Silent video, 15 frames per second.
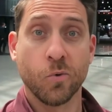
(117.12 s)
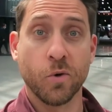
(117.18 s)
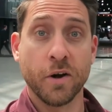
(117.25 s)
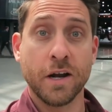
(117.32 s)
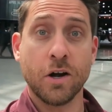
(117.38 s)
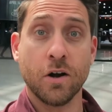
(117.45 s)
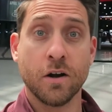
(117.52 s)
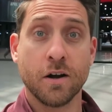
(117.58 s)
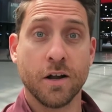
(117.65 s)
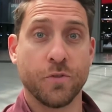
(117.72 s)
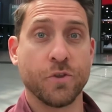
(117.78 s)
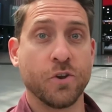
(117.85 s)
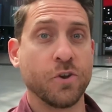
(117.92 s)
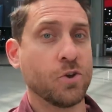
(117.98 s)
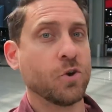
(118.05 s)
We're here
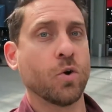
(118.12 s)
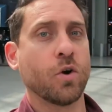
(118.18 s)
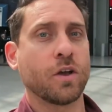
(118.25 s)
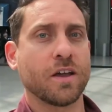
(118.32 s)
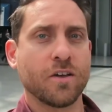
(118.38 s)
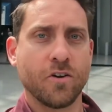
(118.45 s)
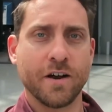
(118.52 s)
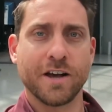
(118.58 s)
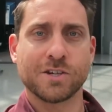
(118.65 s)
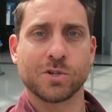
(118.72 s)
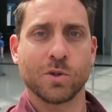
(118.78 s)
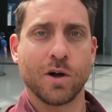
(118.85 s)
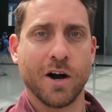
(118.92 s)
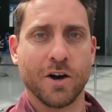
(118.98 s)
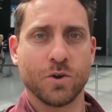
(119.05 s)
at the New York
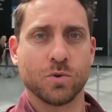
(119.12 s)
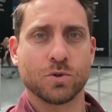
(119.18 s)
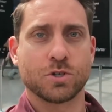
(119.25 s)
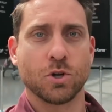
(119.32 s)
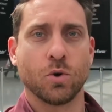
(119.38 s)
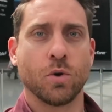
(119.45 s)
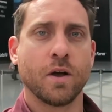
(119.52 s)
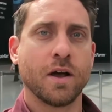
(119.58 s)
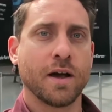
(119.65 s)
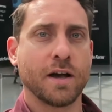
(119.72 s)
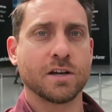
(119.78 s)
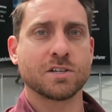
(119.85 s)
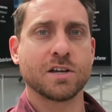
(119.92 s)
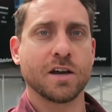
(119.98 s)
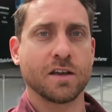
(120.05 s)
International Auto Show,
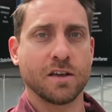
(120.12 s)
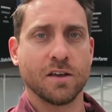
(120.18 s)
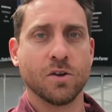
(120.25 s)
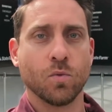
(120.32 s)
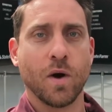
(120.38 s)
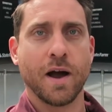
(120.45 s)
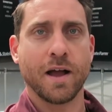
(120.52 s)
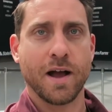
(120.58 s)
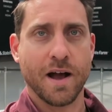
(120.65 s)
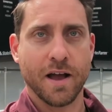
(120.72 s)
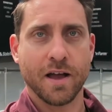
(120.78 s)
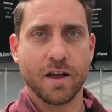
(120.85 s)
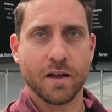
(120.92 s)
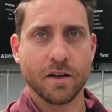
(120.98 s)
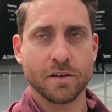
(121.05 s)
hashtag
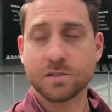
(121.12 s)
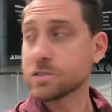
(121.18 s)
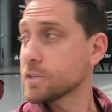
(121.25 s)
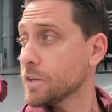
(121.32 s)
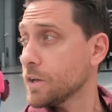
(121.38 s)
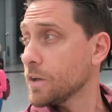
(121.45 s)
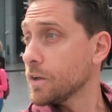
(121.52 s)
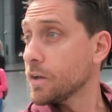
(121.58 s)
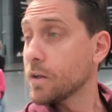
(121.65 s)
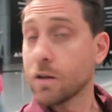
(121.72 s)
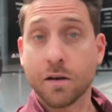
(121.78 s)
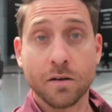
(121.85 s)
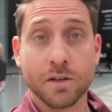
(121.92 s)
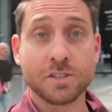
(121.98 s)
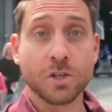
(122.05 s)

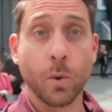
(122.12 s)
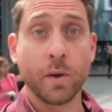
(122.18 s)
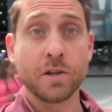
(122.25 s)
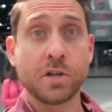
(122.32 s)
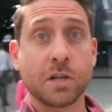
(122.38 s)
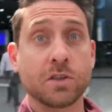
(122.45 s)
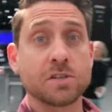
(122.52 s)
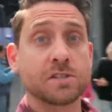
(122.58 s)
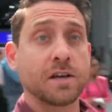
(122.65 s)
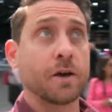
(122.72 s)
NYIAS. Let's go in and check this